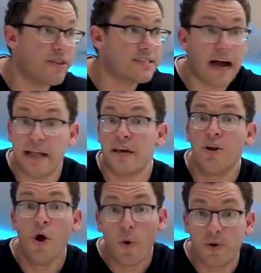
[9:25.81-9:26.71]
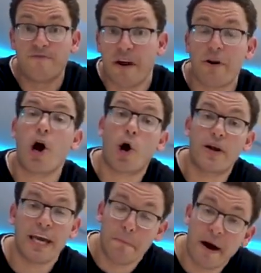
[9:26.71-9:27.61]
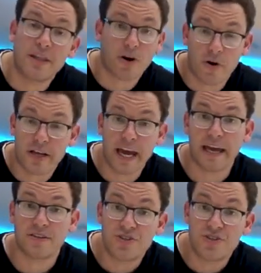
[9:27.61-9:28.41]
This island was very hard hit by the hurricane.